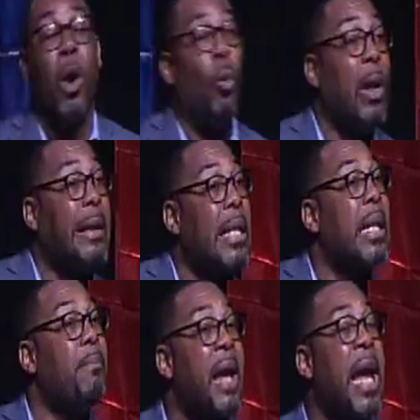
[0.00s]
What does
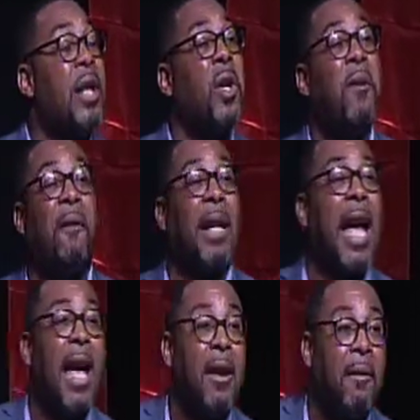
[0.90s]
it mean to
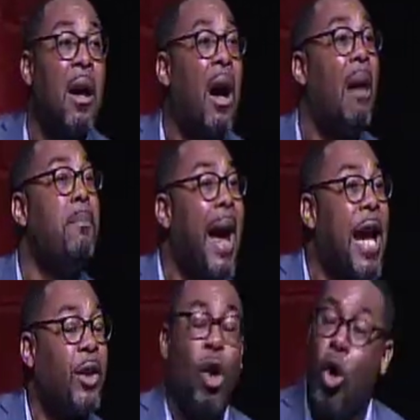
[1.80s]
forgive a
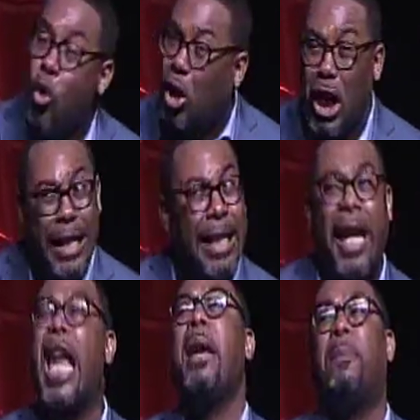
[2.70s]
mate who couldn't
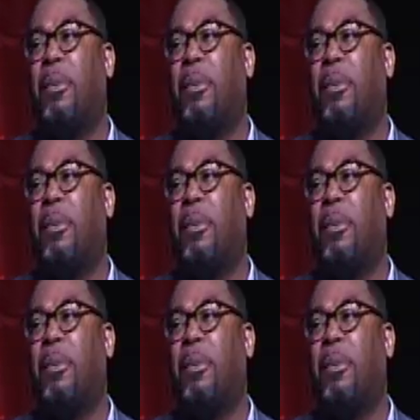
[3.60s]
keep